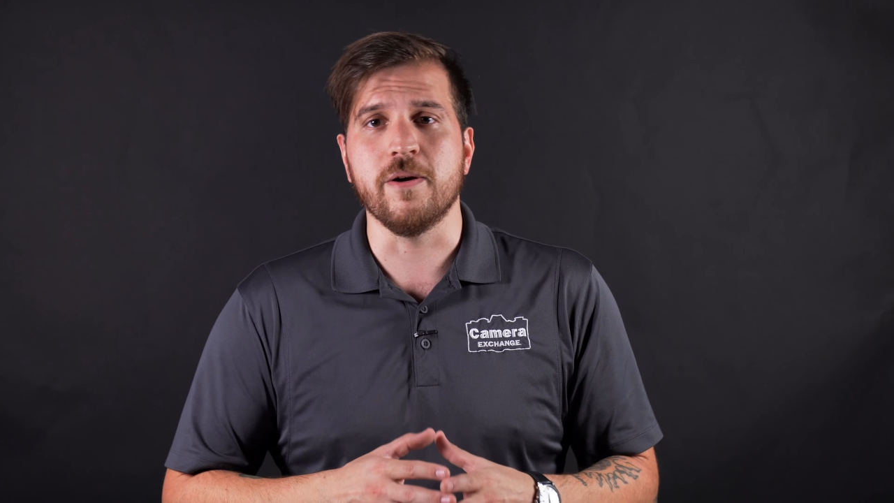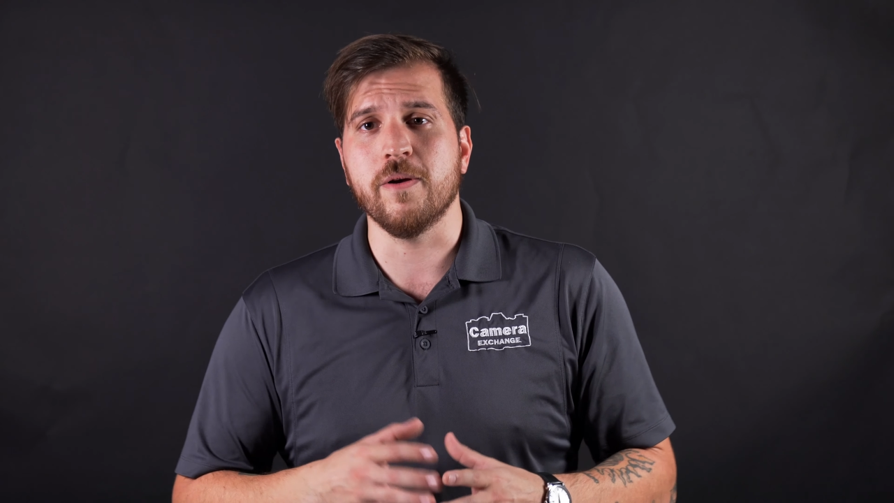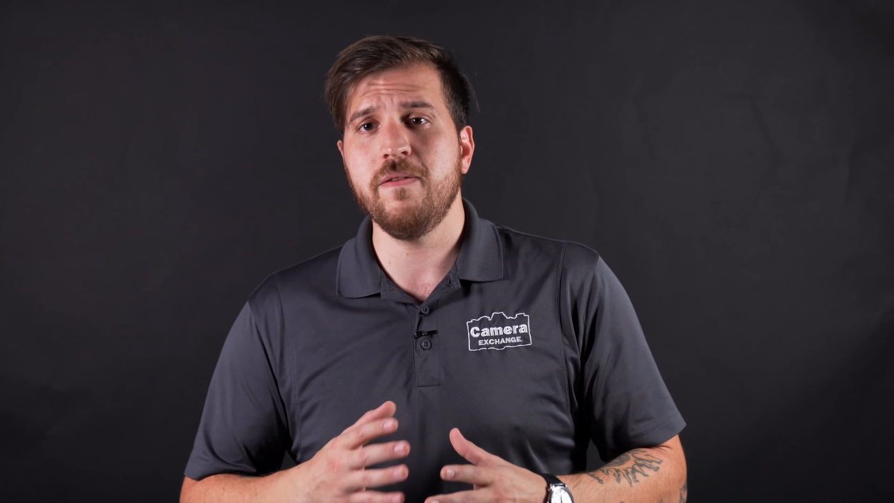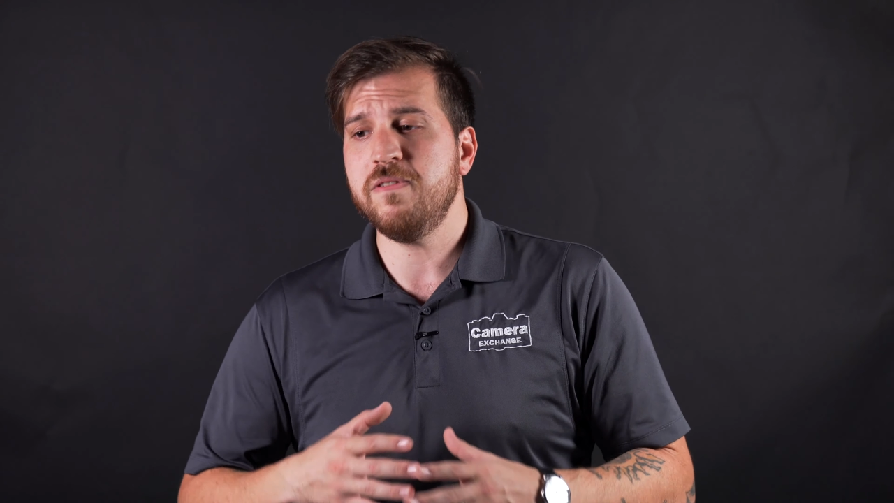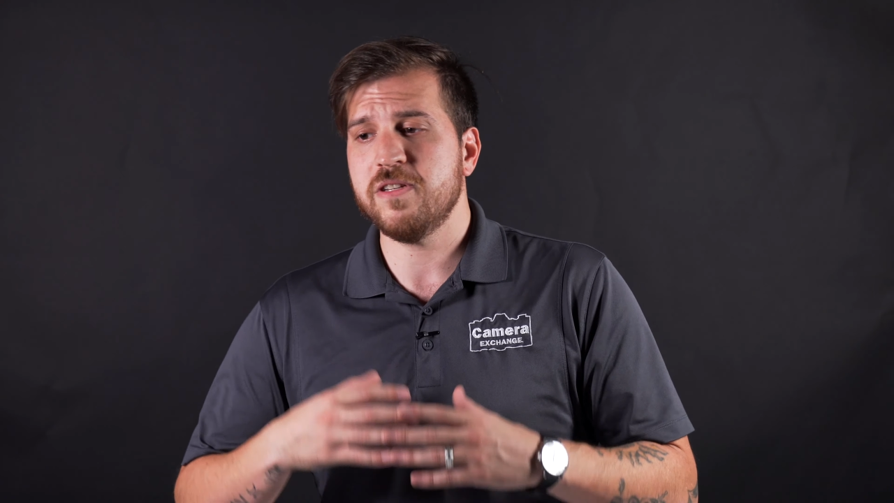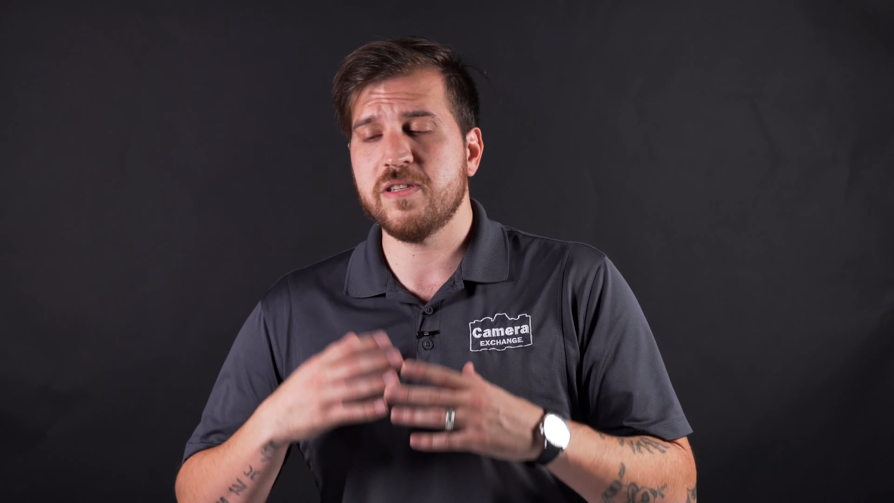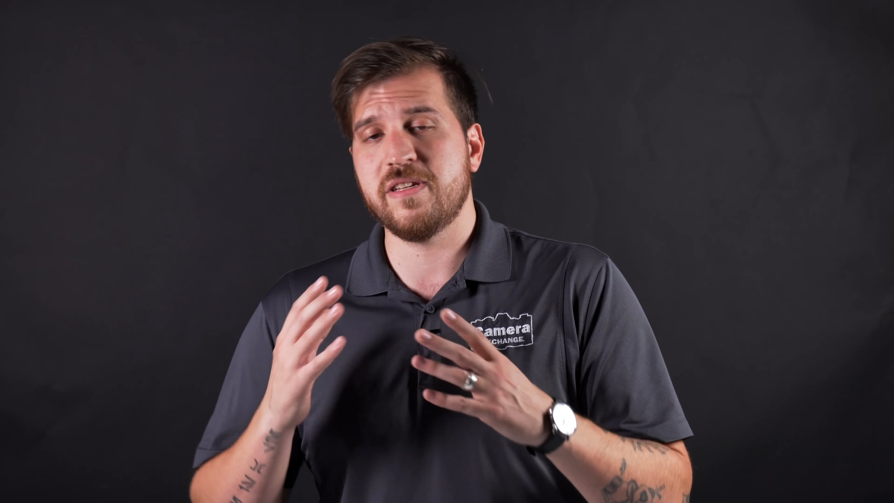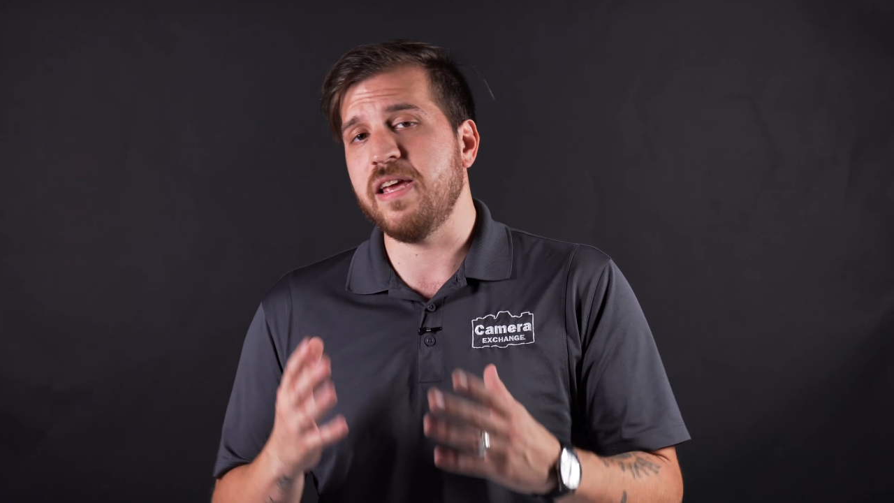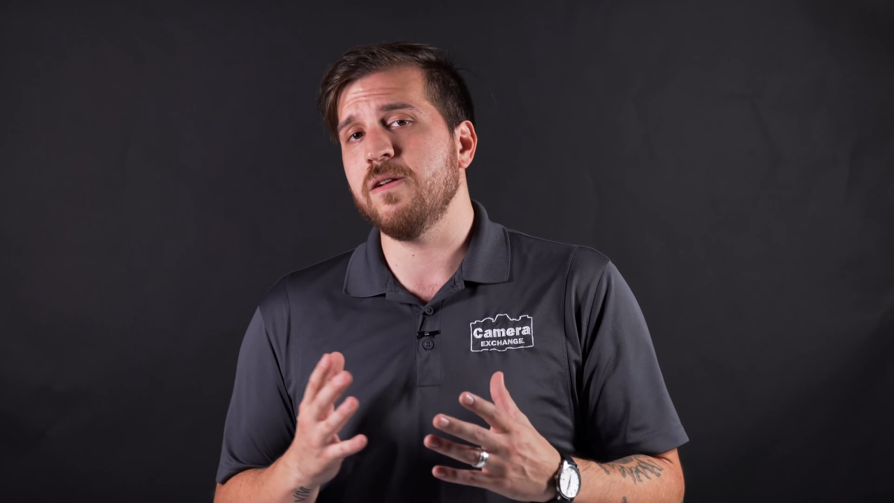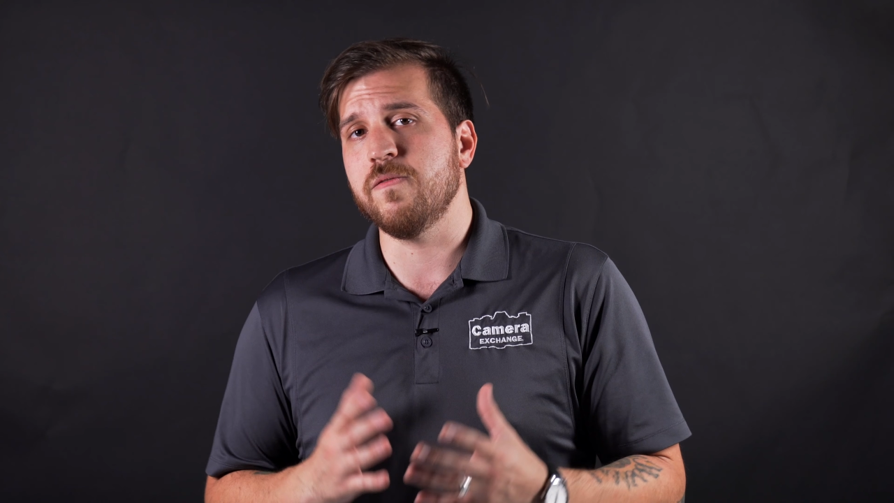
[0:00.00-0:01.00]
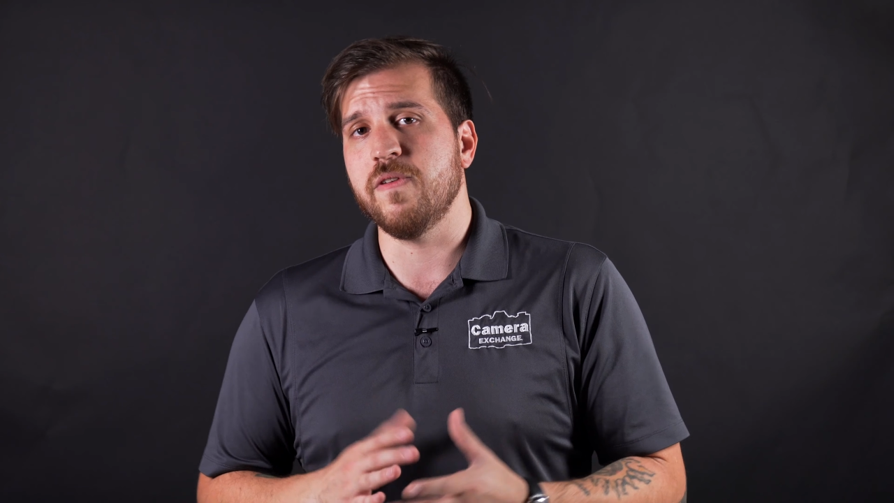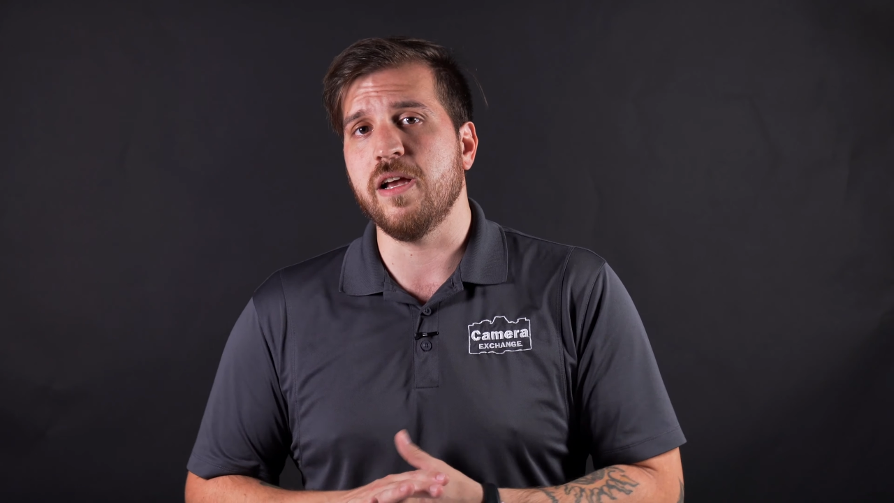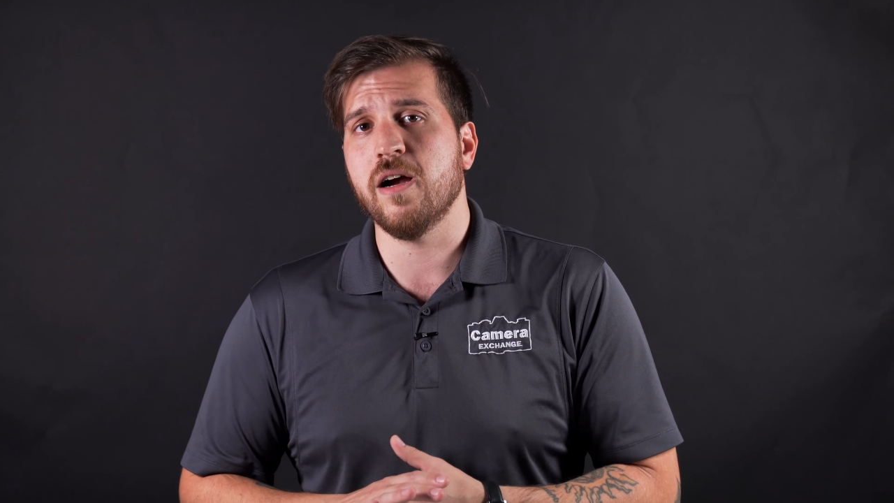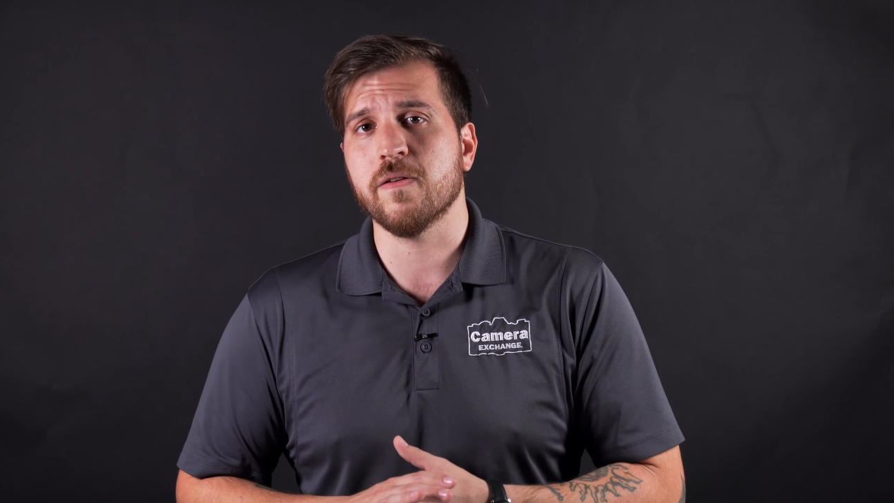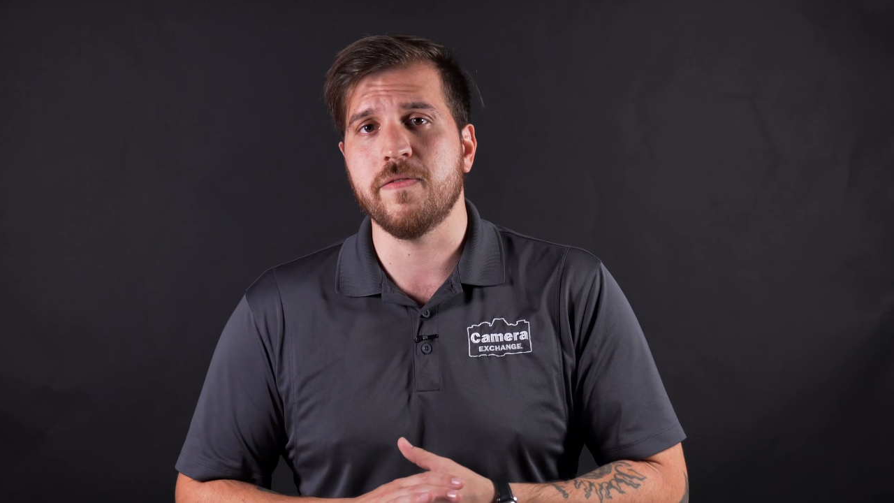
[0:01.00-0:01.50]
or even just standard
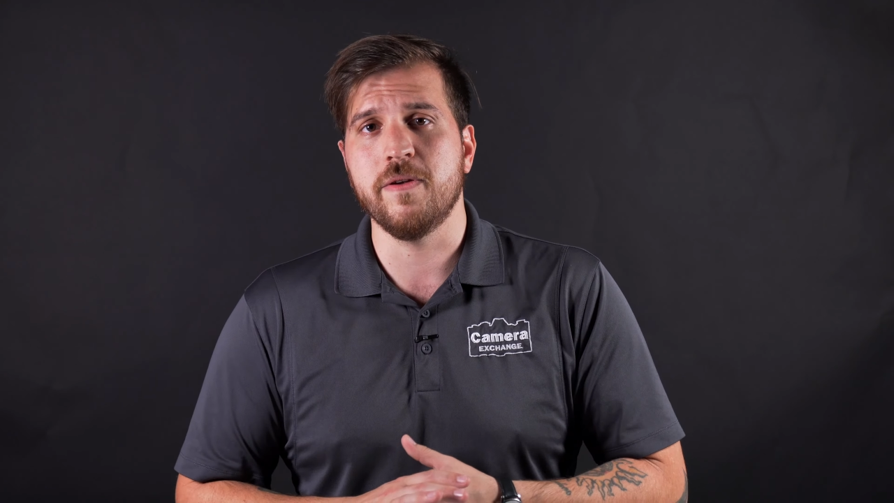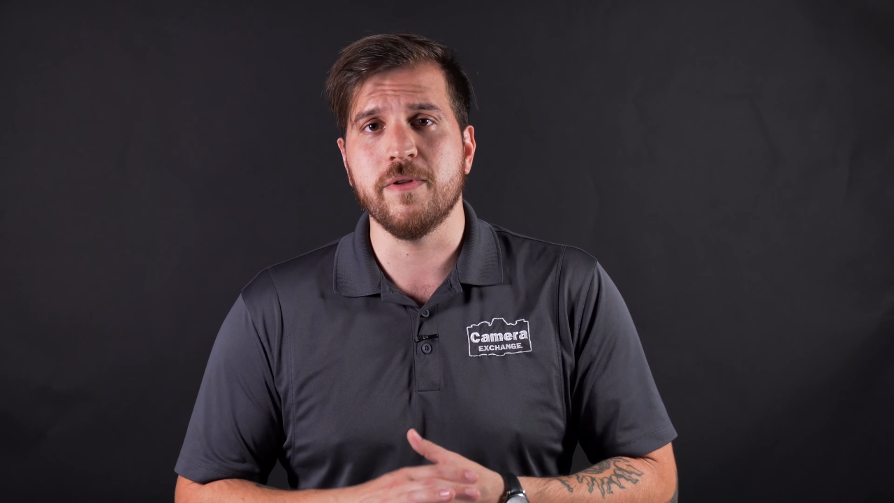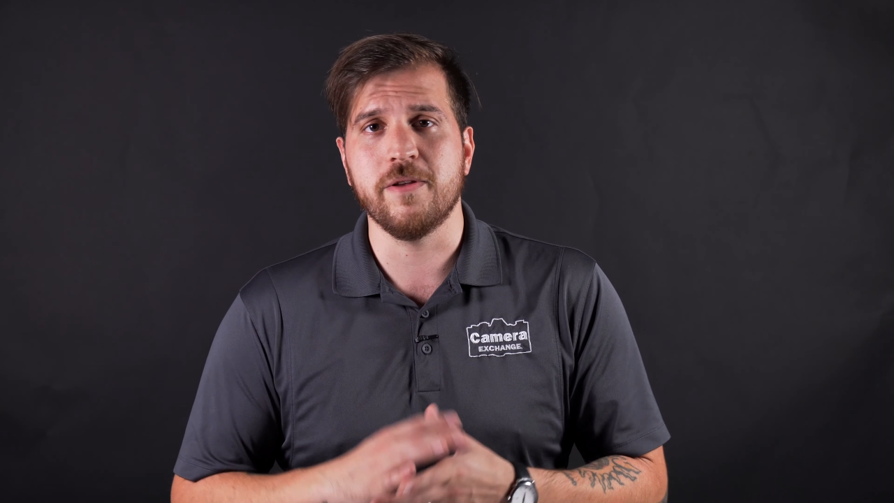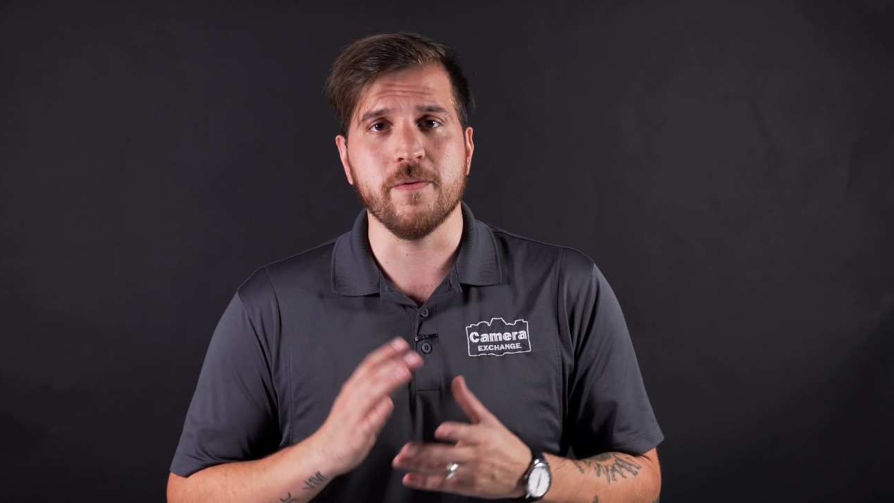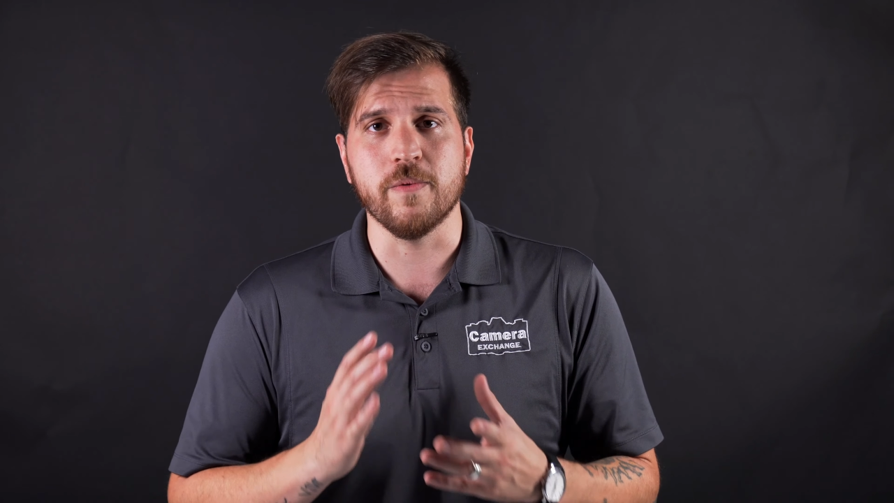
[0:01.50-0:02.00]
videography with your